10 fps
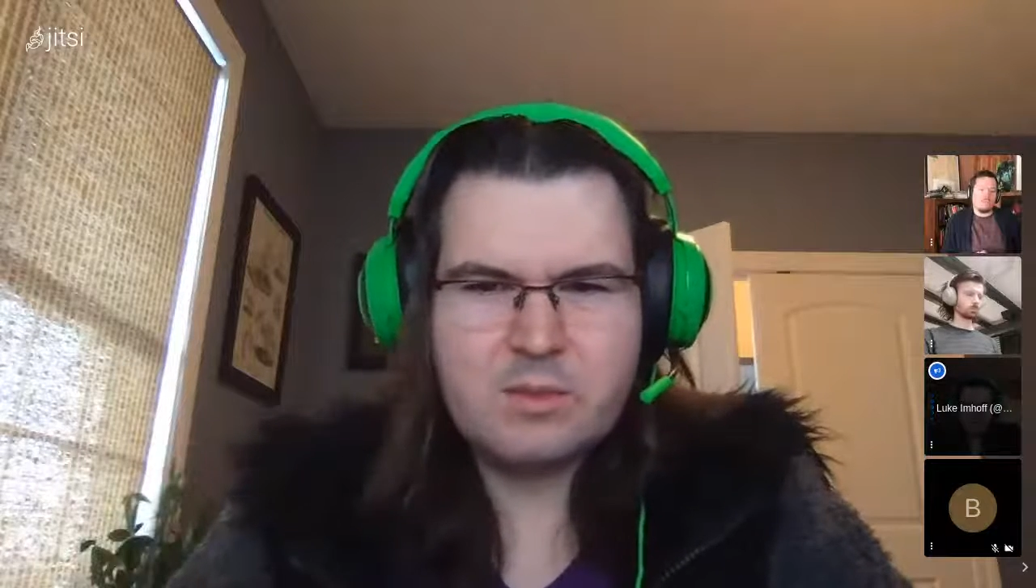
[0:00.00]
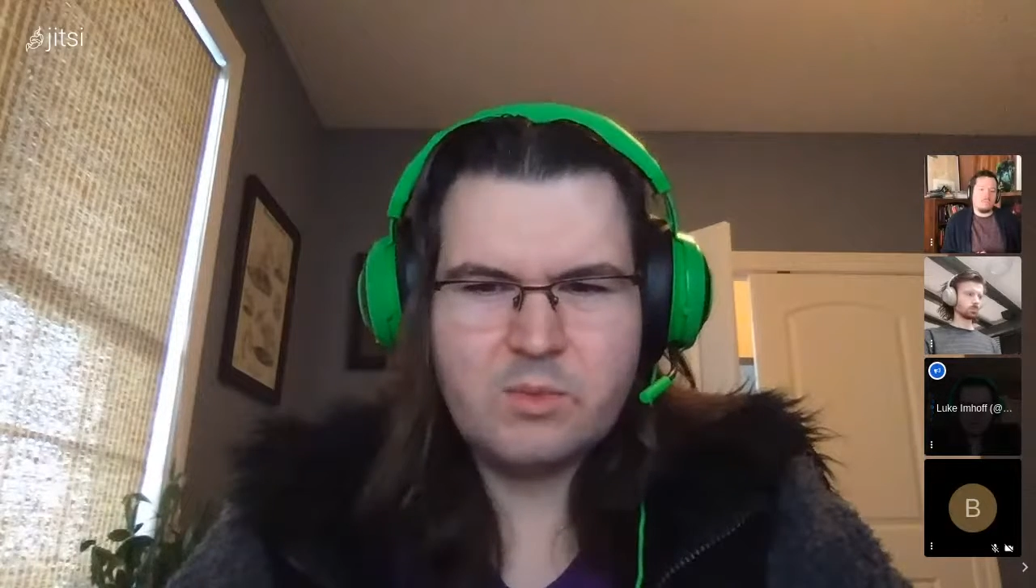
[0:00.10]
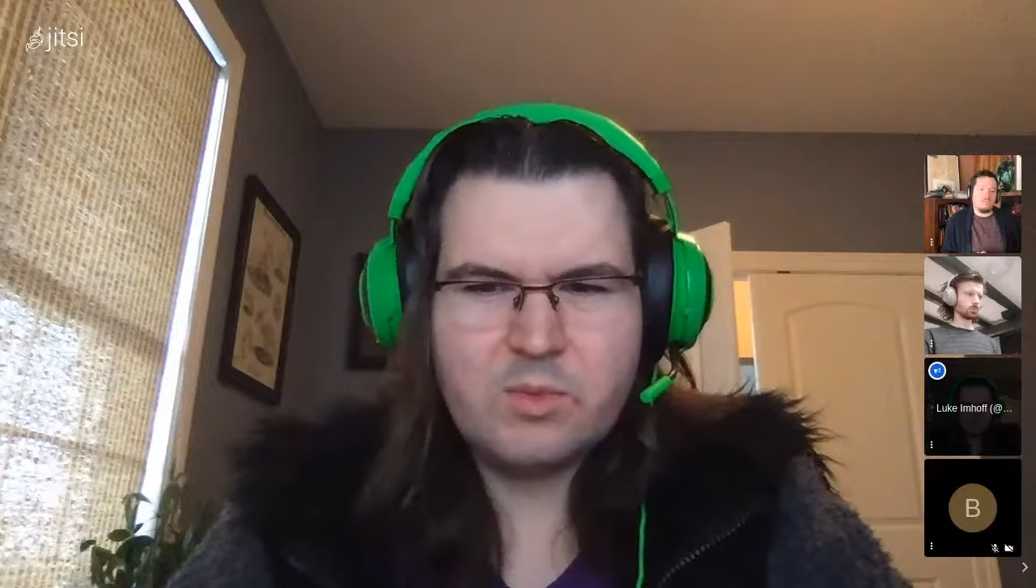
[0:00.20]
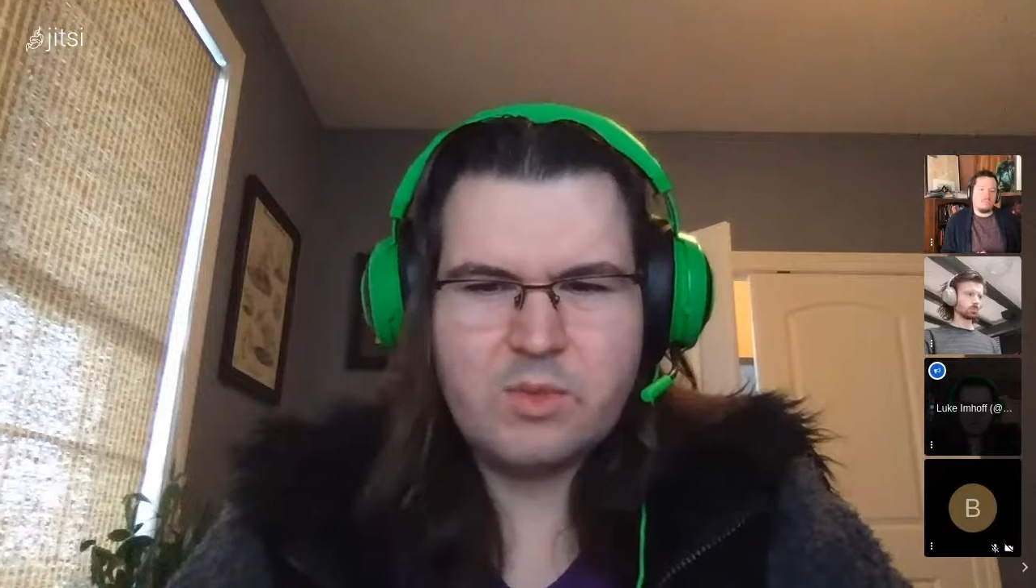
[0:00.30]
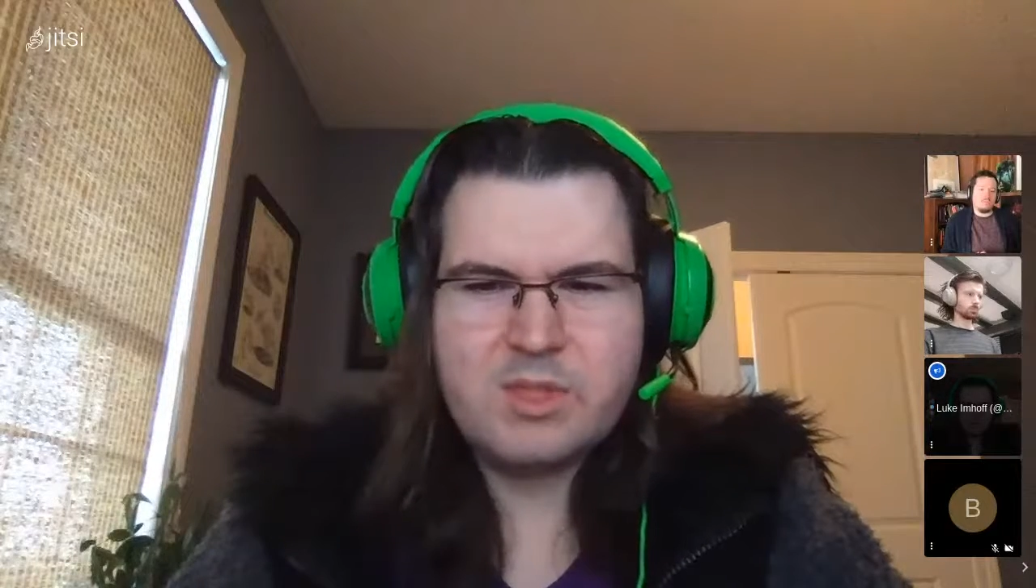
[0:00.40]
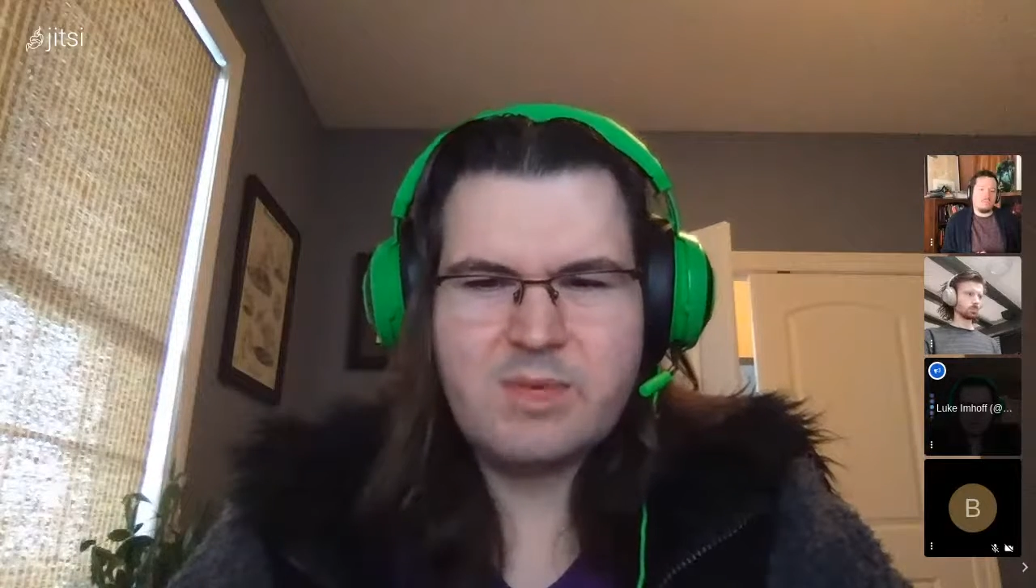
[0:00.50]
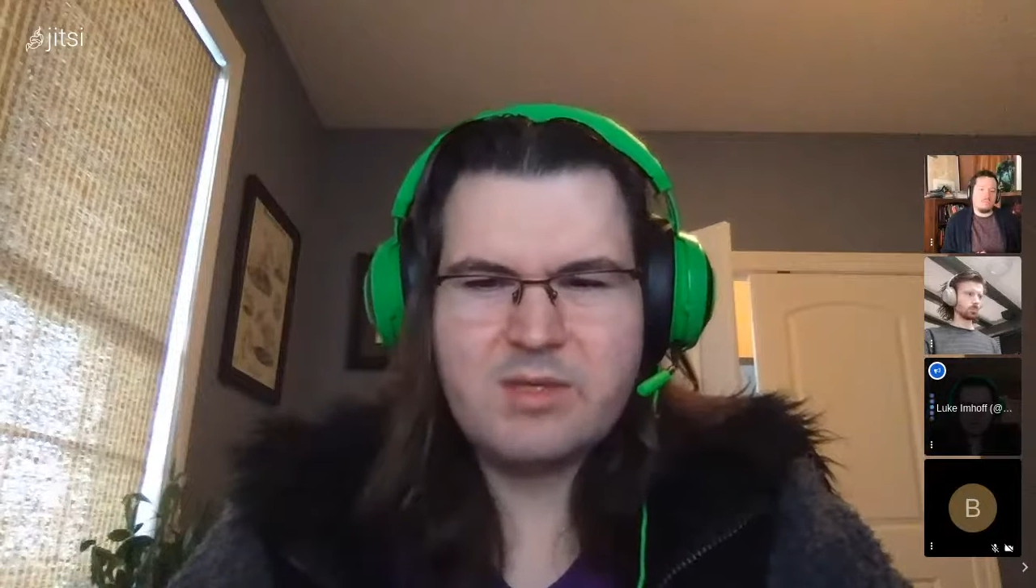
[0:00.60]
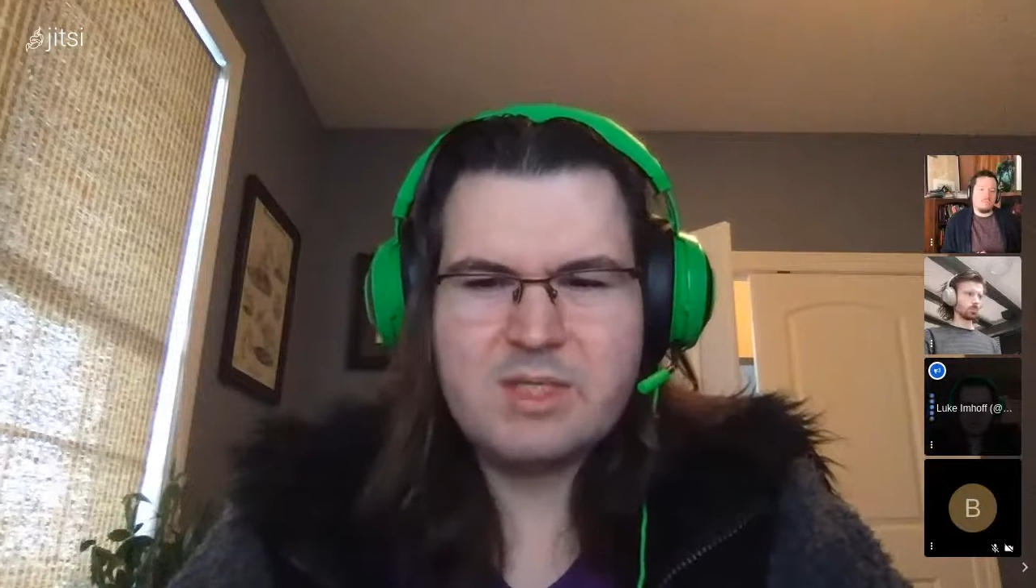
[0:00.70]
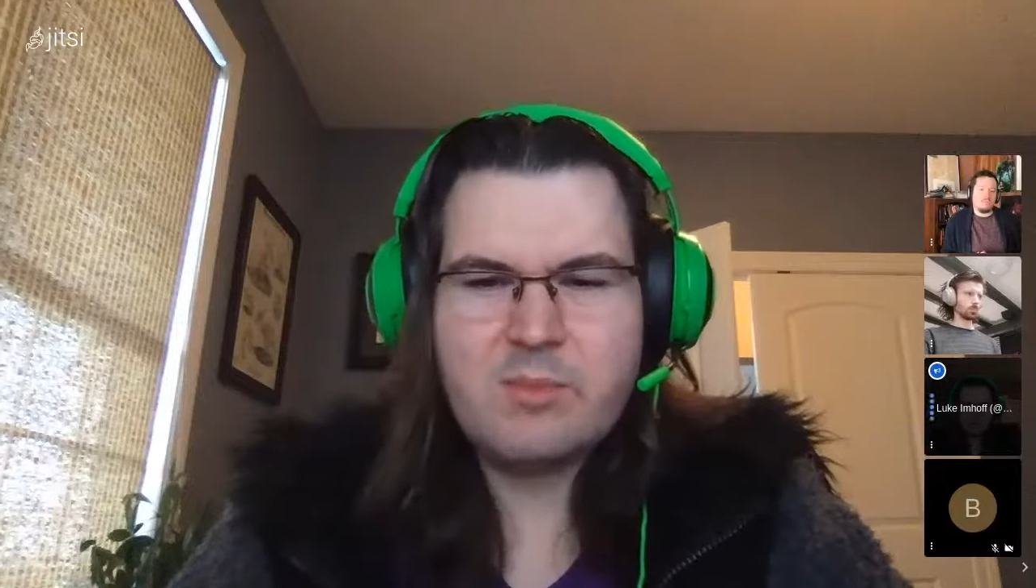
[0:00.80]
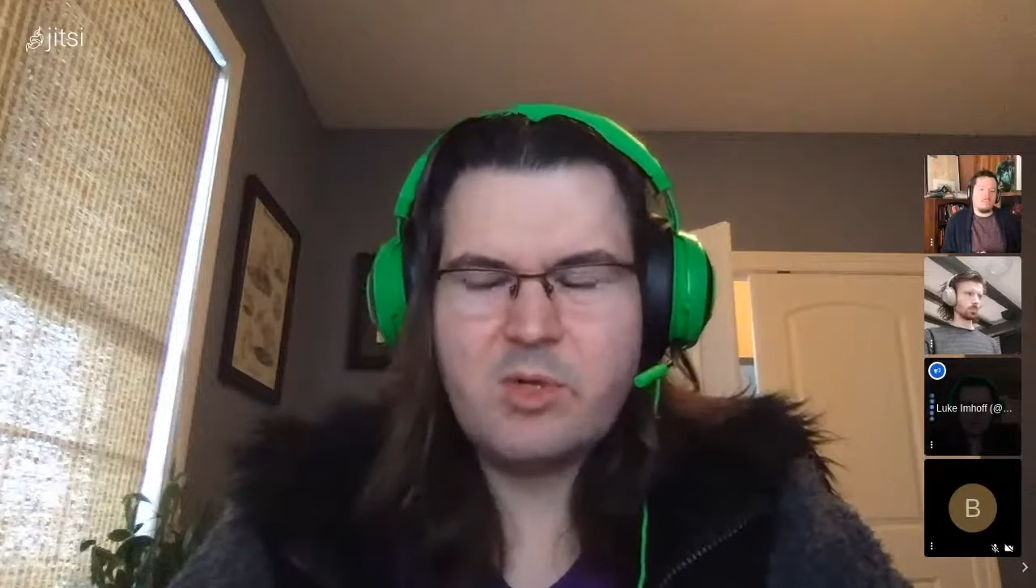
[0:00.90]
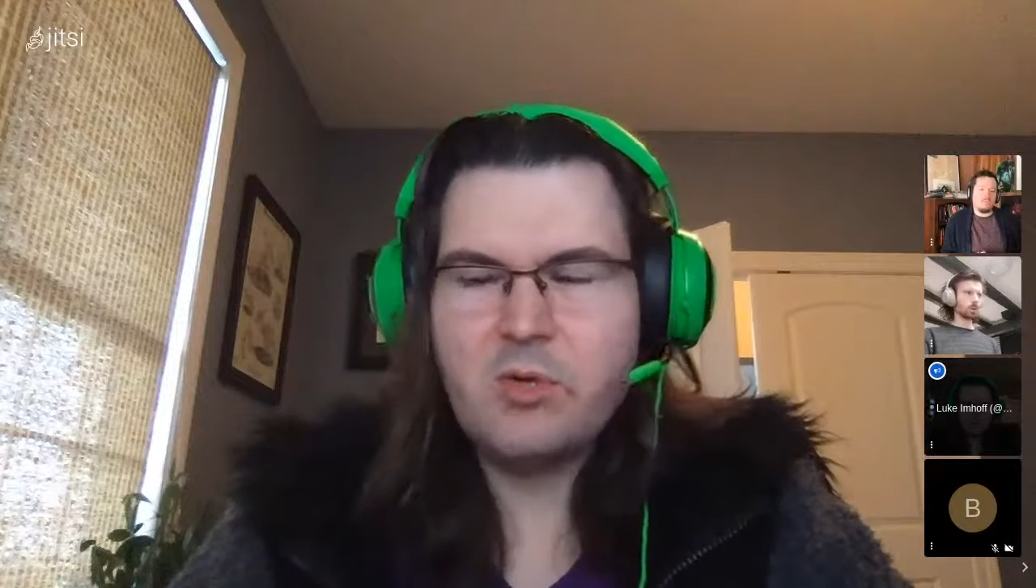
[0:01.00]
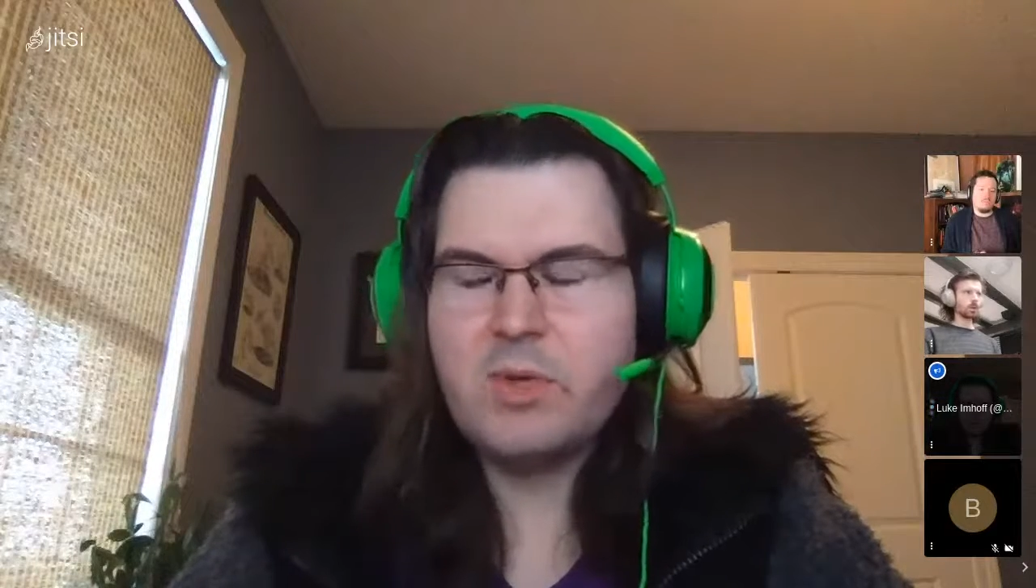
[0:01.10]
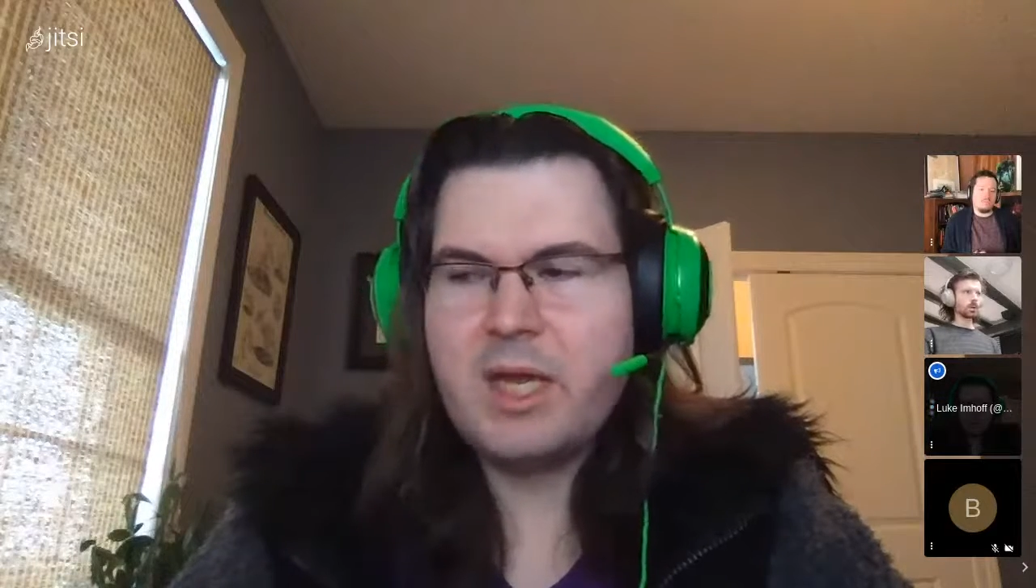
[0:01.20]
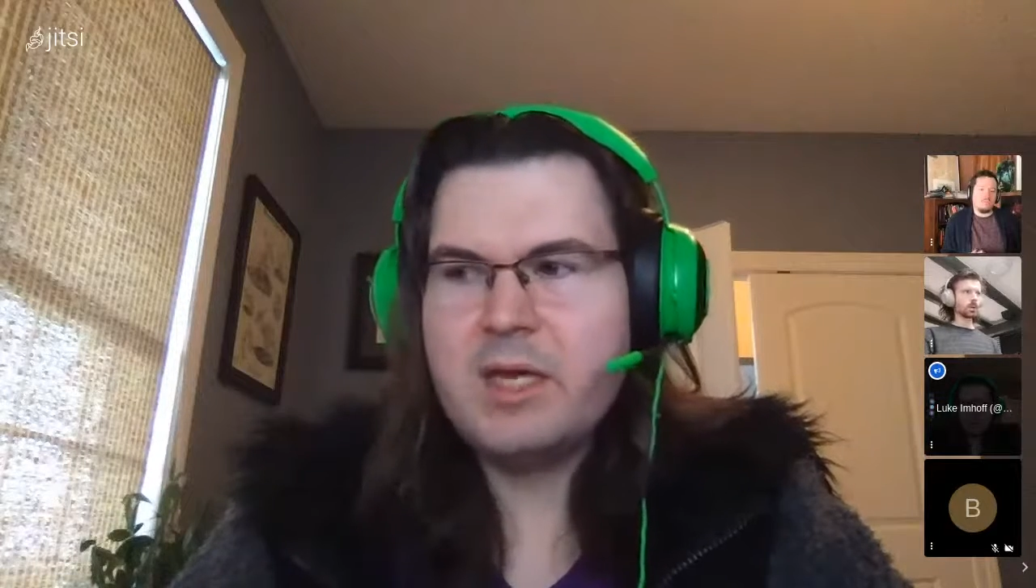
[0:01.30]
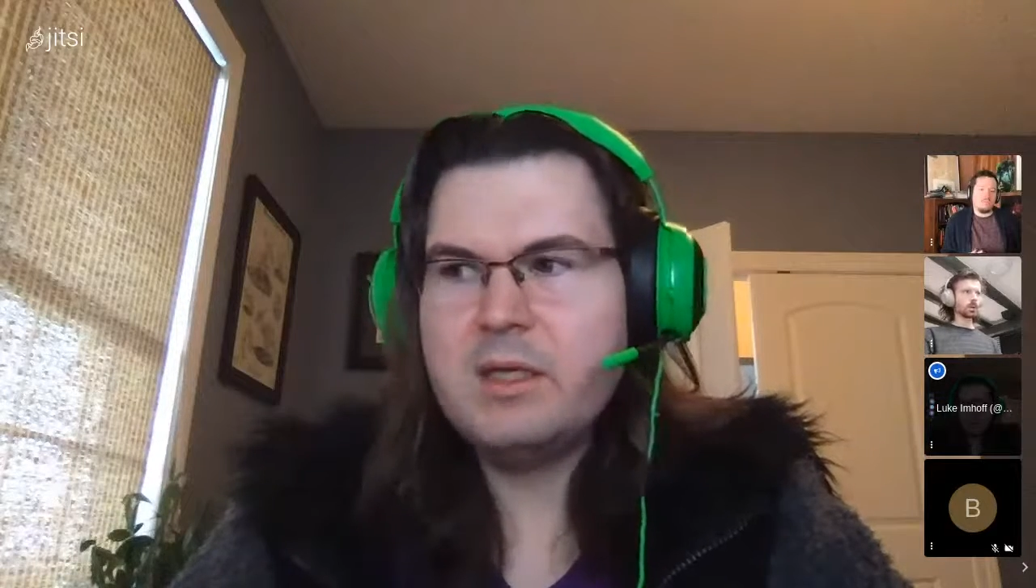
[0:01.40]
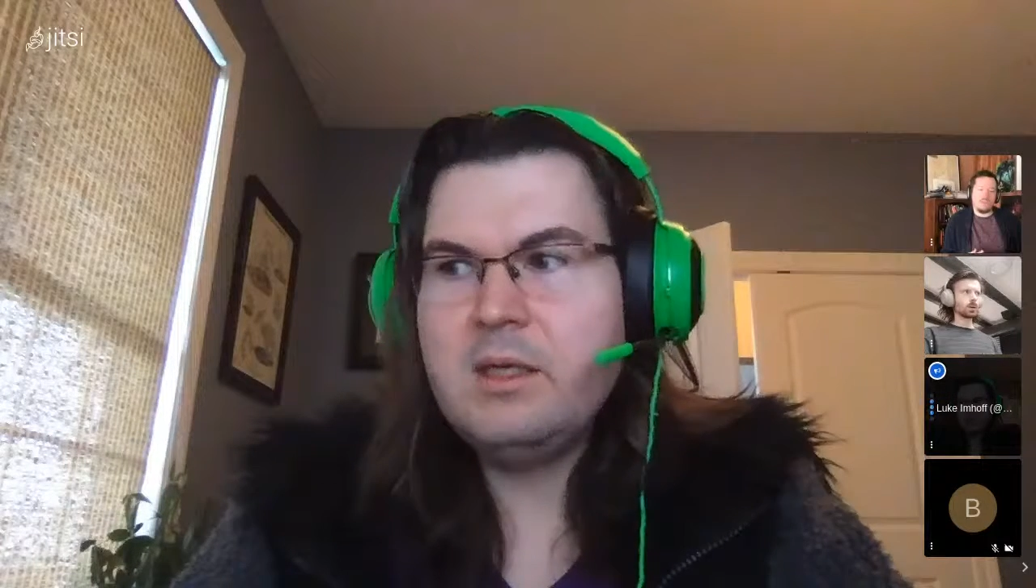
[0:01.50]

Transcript: was about the same code we had.